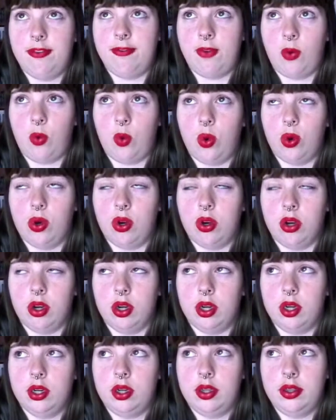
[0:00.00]

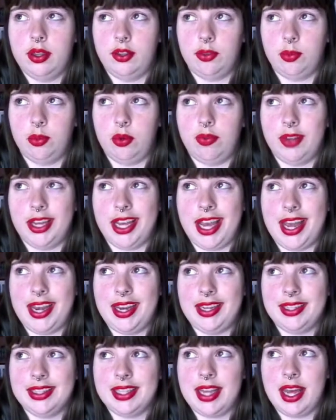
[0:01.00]
for this movie. And
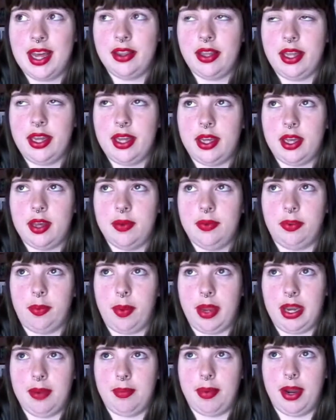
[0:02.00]
it's not like it was a
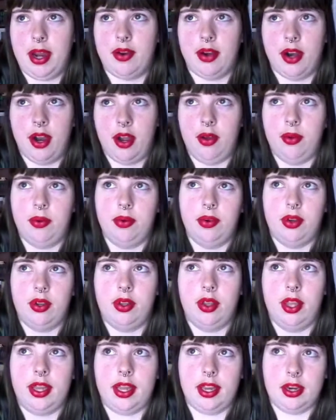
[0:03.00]
painted background
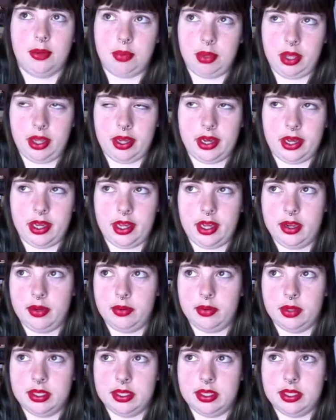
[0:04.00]
like in a play.
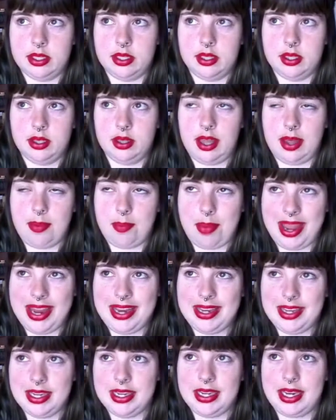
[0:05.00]
They
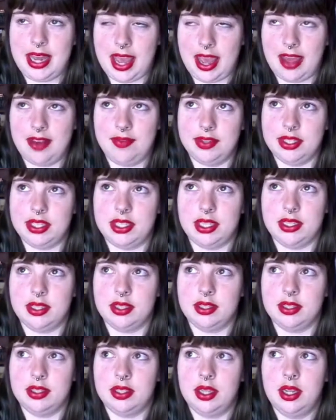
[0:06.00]
painted
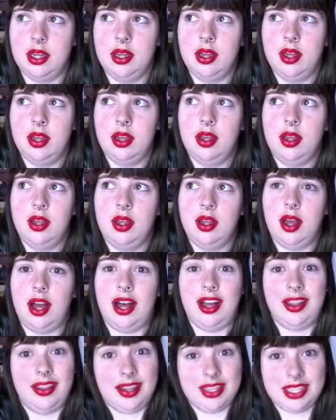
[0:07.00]
canvases
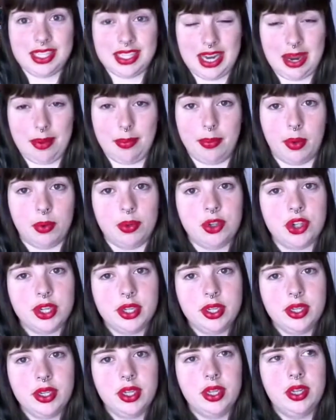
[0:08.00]
a la stop
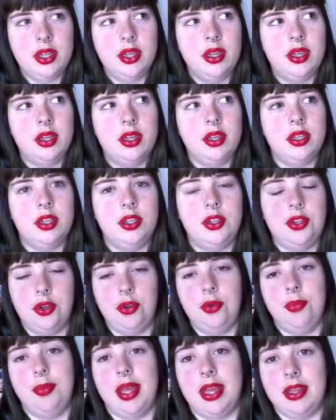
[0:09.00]
motion
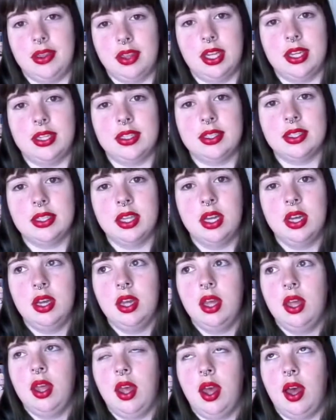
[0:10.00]
to make this.
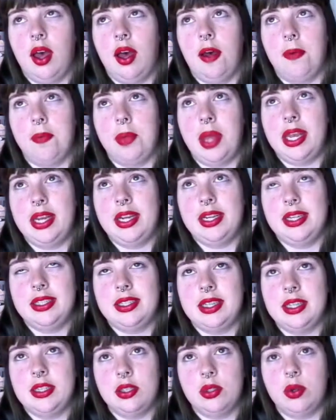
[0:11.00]
And it
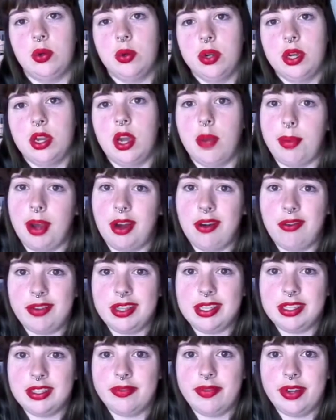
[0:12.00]
is a story about
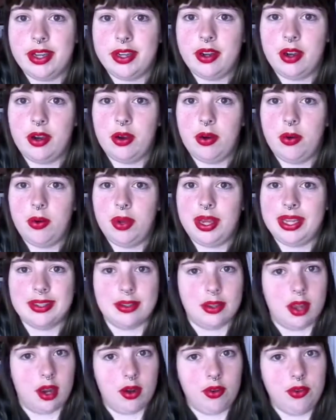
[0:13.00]
Vincent van Gogh. It's
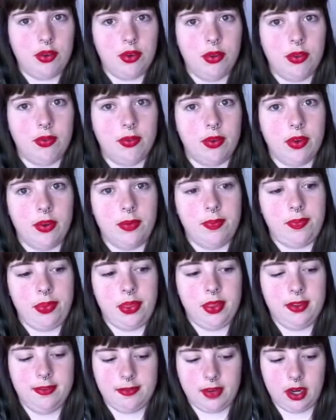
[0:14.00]
not all truthful.
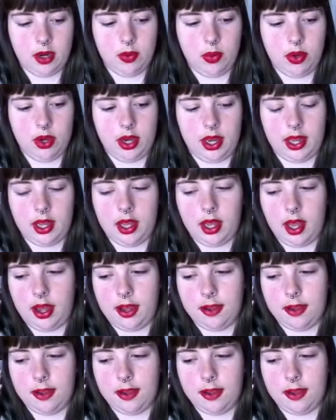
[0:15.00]
Fair warning.